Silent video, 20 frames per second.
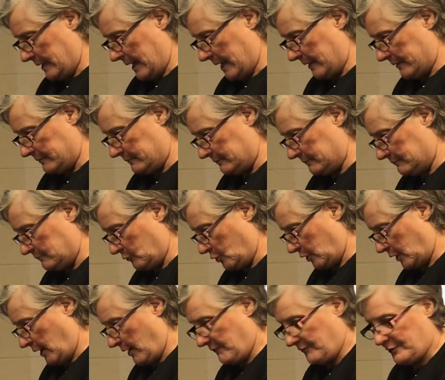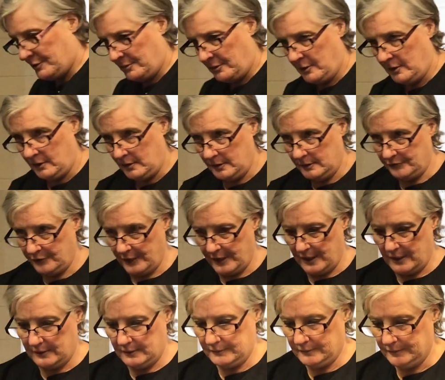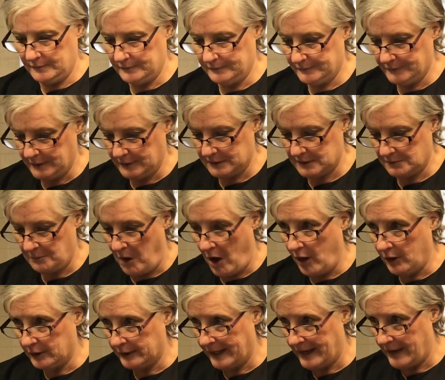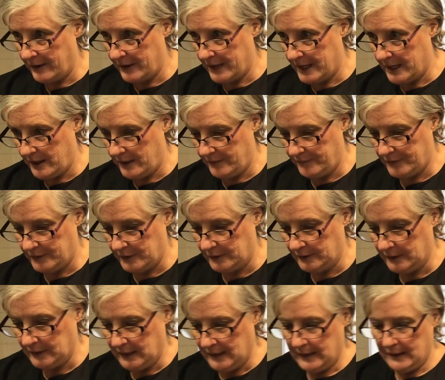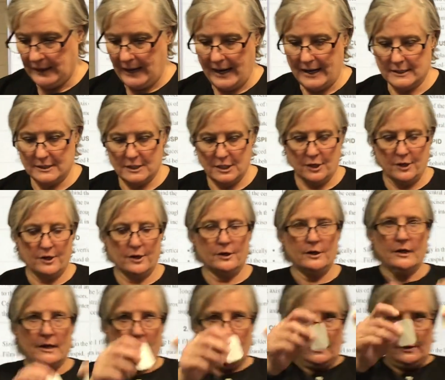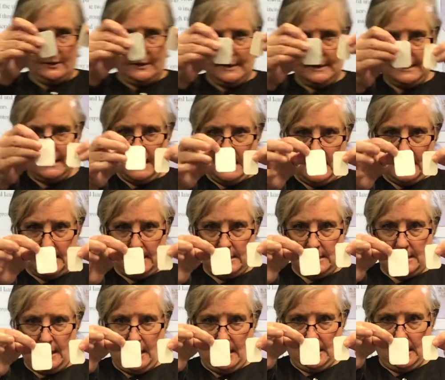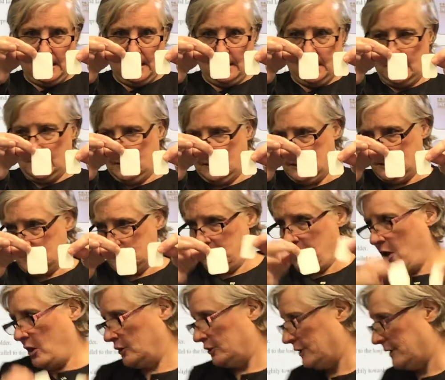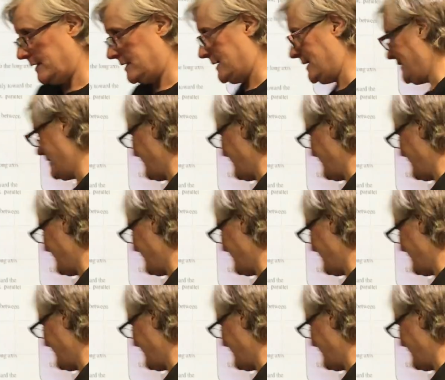and more comfortable for the smaller area of the anterior. See, it's smaller and.